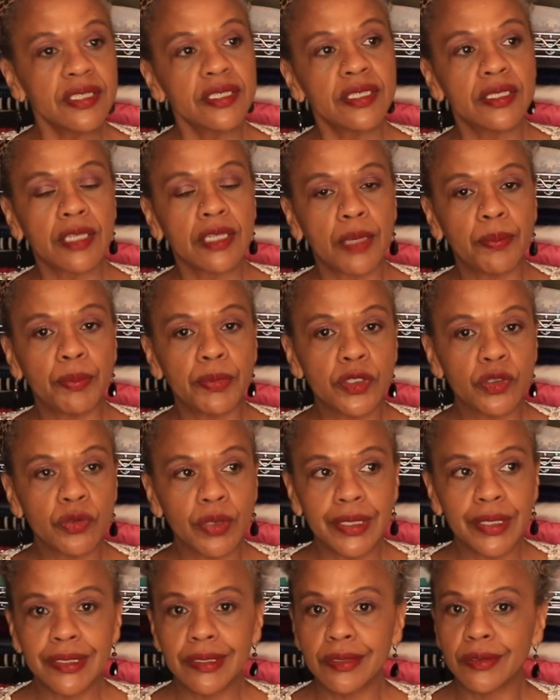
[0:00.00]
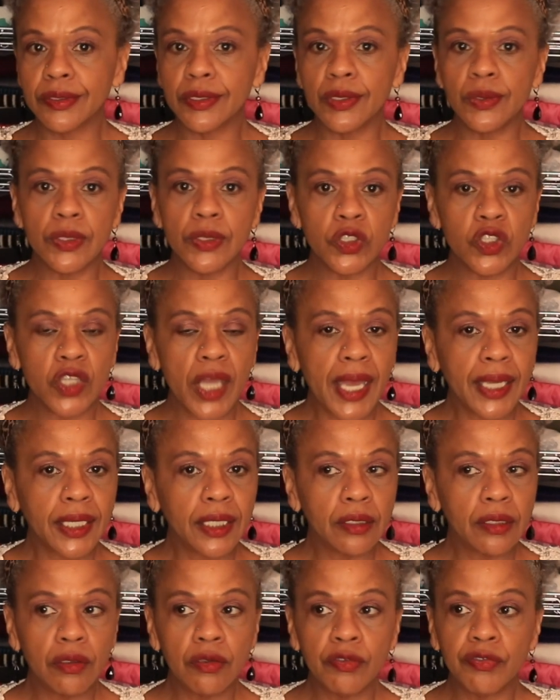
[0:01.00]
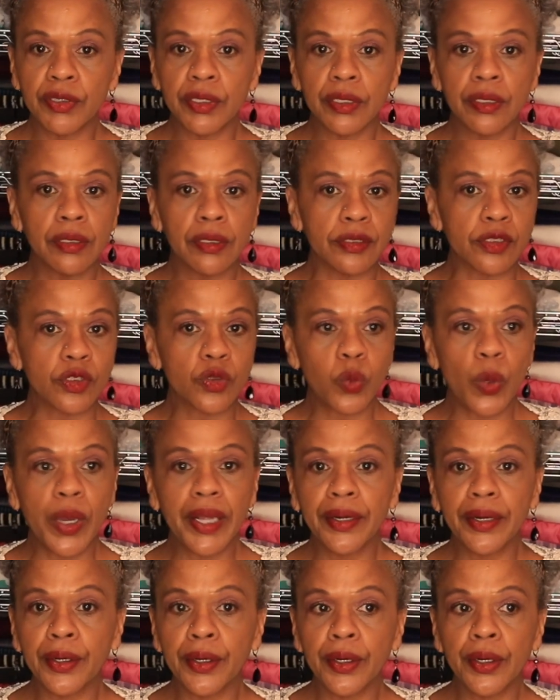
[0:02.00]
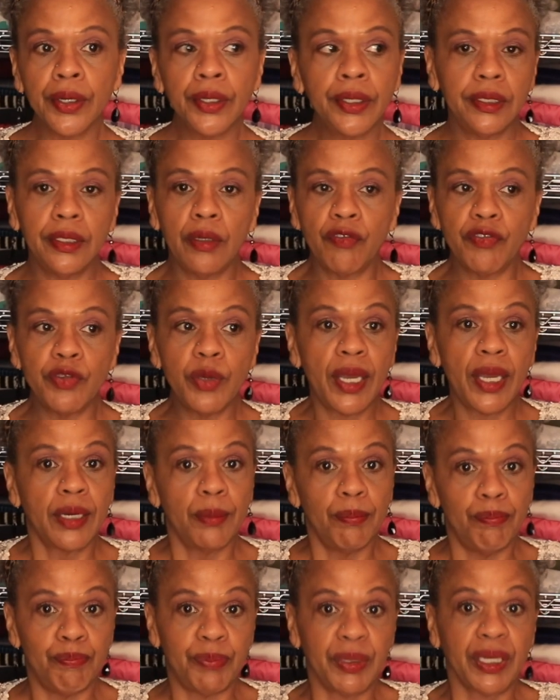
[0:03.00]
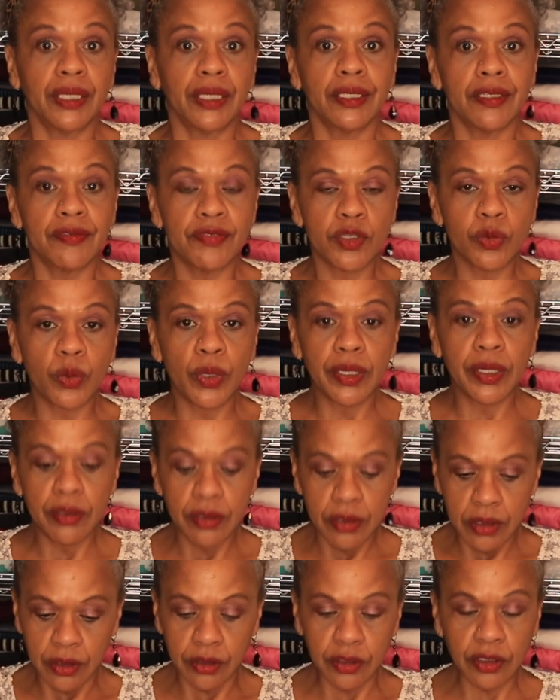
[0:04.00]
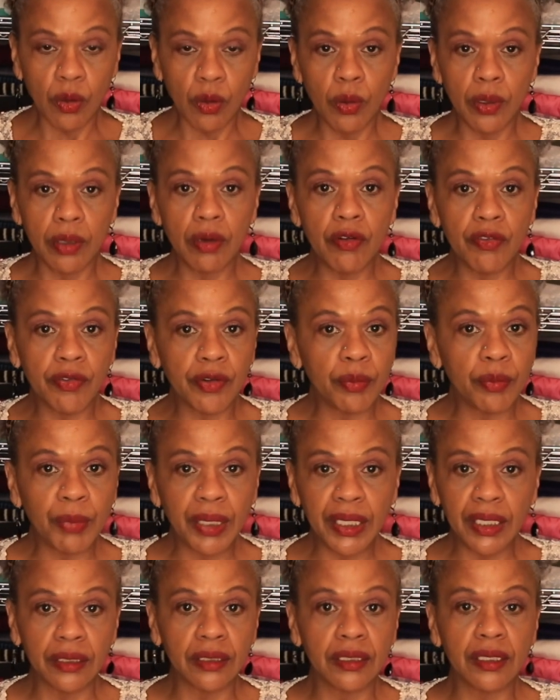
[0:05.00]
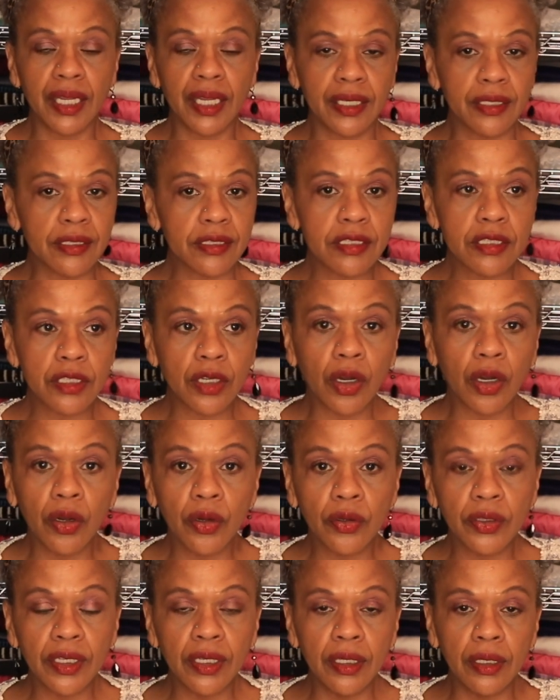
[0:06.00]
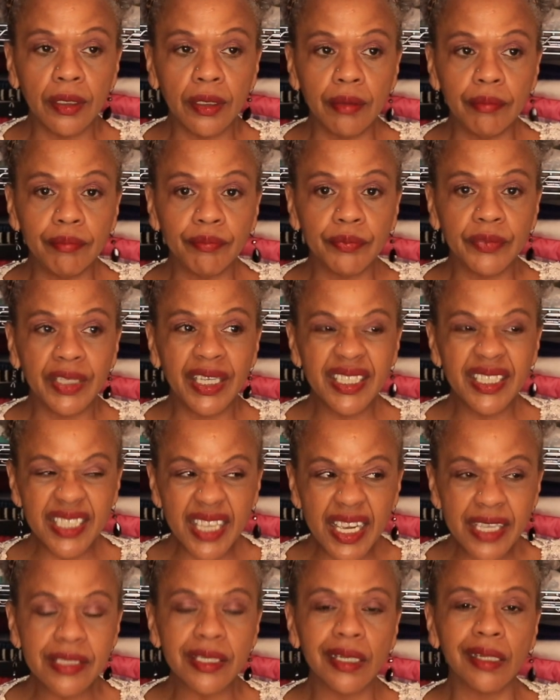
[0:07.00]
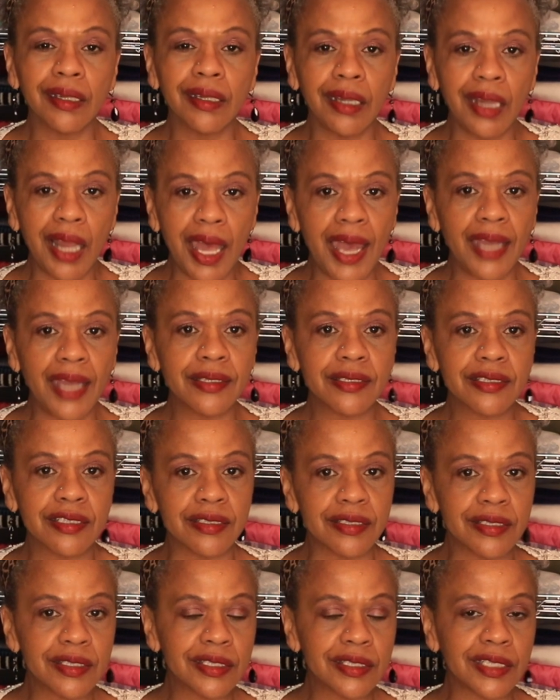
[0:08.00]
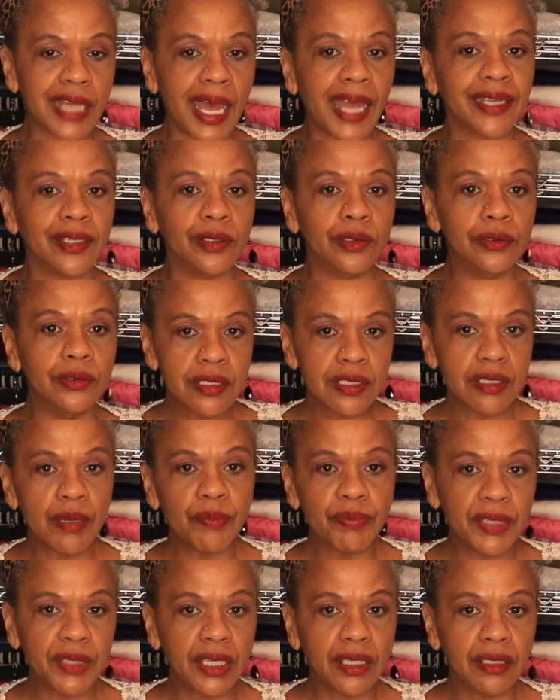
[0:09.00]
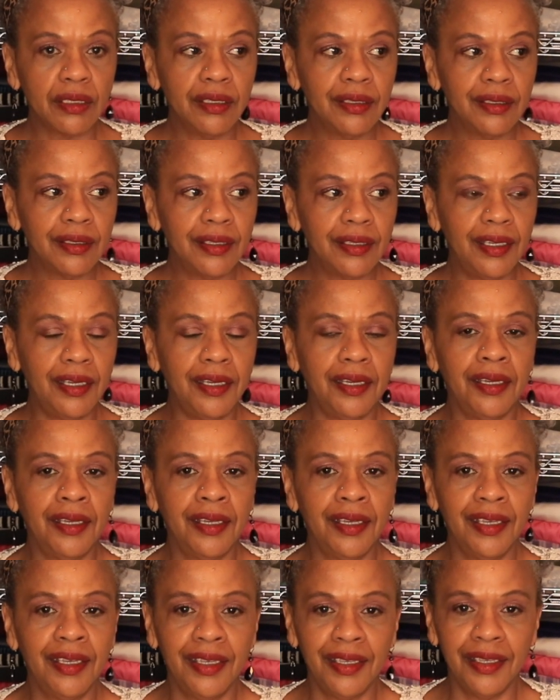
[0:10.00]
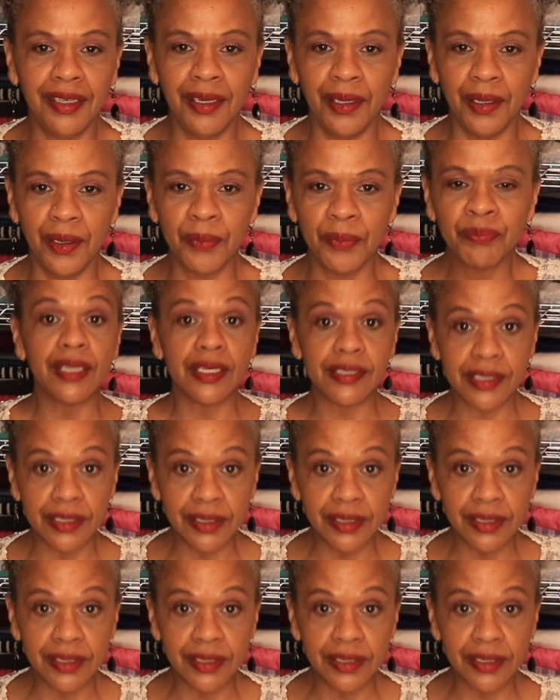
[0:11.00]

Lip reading: is the type of dress you throw a jacket over or a sweater. You know, if you had a big enough sweater, you could throw it over and make it look like a skirt. It takes a lot to style something that's